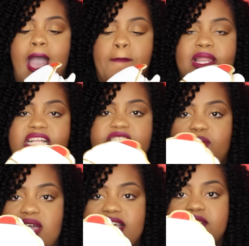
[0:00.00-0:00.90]
I plan to
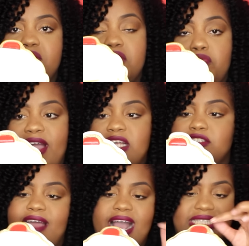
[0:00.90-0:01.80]
wear this with a red
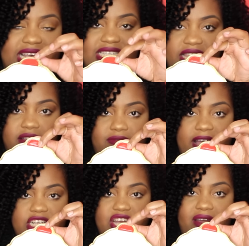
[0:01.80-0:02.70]
dress. as like the
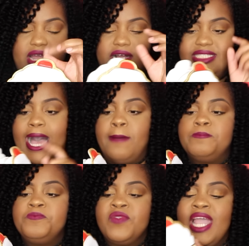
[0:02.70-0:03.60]
red cherry on
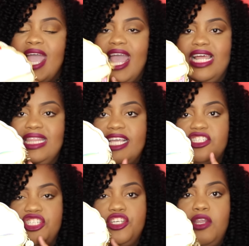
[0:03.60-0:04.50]
top. And I think
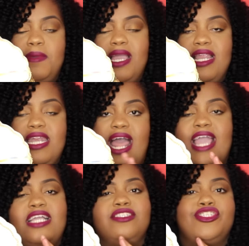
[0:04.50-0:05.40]
it's just going to be a
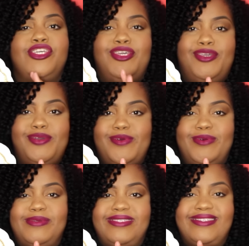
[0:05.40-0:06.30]
nice,
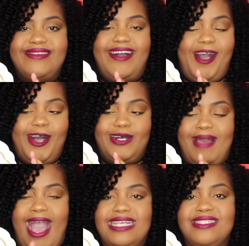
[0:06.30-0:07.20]
cute um,
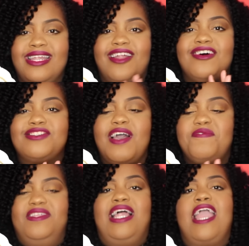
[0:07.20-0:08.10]
accent. And also
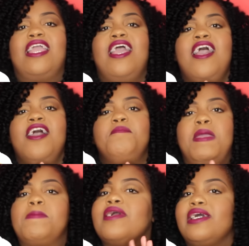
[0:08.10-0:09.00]
I feel like
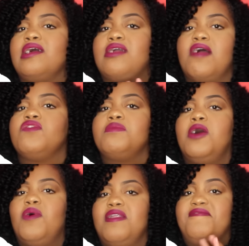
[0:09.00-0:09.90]
people get
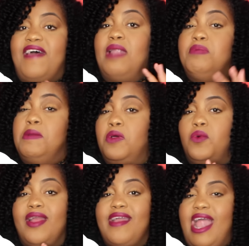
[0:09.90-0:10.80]
uncomfortable when fat
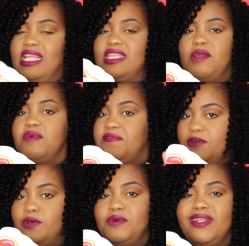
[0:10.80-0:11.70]
people wear anything with
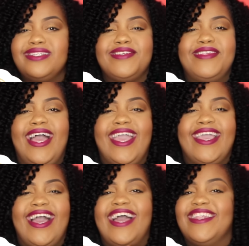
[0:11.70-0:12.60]
food. So
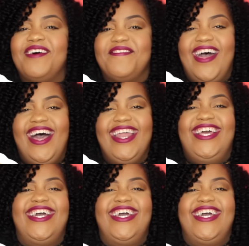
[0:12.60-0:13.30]
like, I love that.